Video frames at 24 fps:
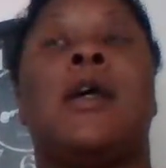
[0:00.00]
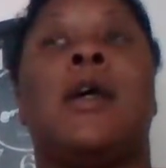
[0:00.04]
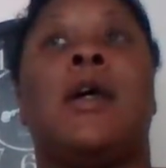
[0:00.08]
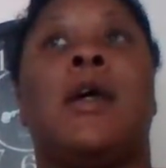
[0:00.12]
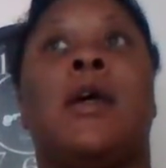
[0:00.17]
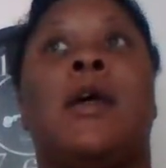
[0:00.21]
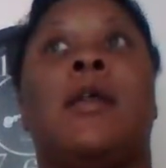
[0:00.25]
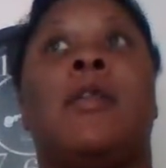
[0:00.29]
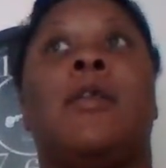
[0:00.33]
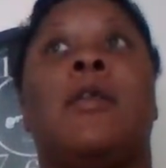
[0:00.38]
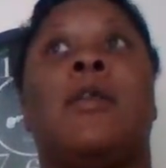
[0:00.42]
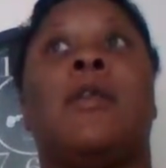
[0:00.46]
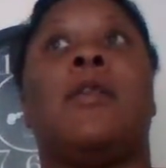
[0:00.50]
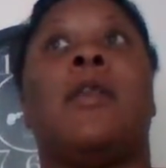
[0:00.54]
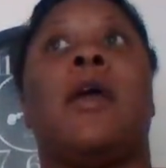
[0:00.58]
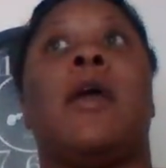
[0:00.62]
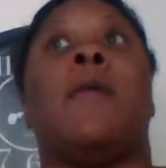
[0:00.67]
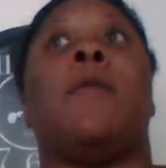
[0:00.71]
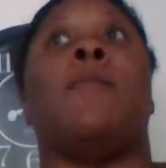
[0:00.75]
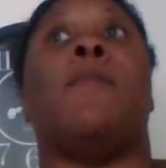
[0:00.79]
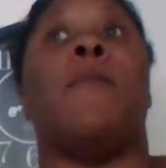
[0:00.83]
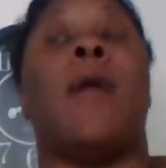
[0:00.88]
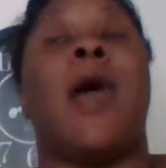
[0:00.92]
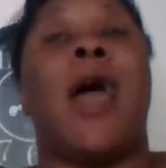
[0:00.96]
and then
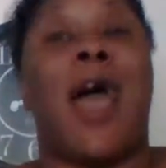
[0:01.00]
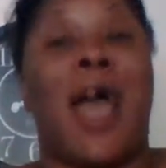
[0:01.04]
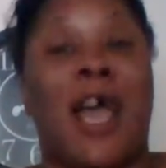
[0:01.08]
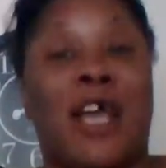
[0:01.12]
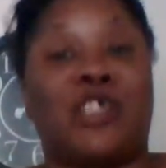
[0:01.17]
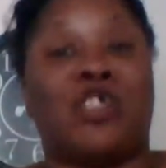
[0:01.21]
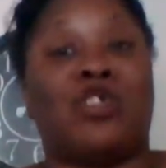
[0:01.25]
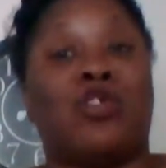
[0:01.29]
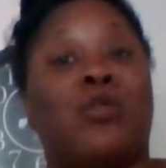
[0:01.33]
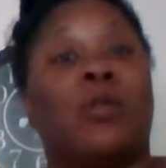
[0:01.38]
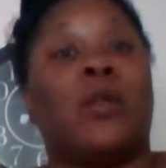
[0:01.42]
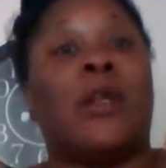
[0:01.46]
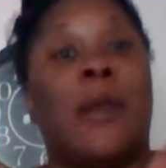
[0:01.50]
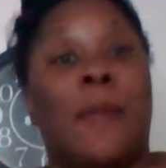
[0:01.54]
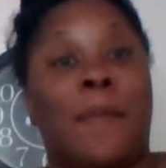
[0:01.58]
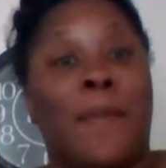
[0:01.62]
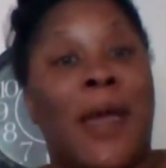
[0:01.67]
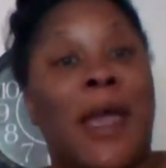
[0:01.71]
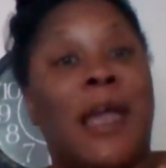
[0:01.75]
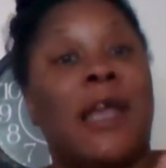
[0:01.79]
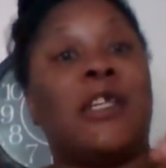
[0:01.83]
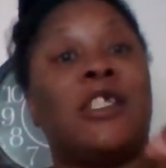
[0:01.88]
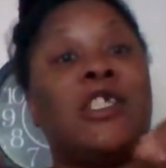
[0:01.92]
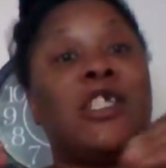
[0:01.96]
they actually
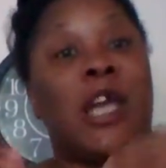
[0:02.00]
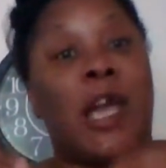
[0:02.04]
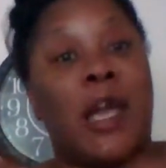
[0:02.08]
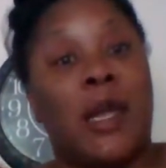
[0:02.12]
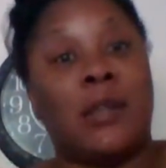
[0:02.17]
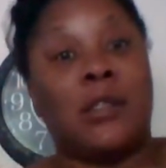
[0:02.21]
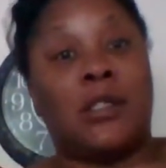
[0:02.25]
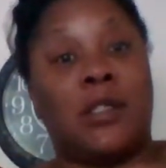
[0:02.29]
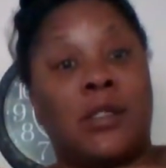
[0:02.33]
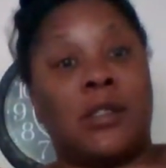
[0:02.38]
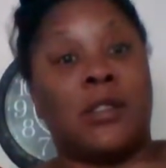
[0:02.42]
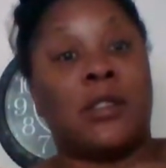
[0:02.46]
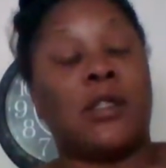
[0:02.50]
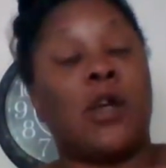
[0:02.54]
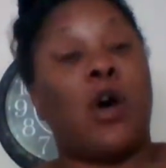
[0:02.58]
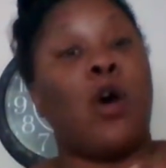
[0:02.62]
make changes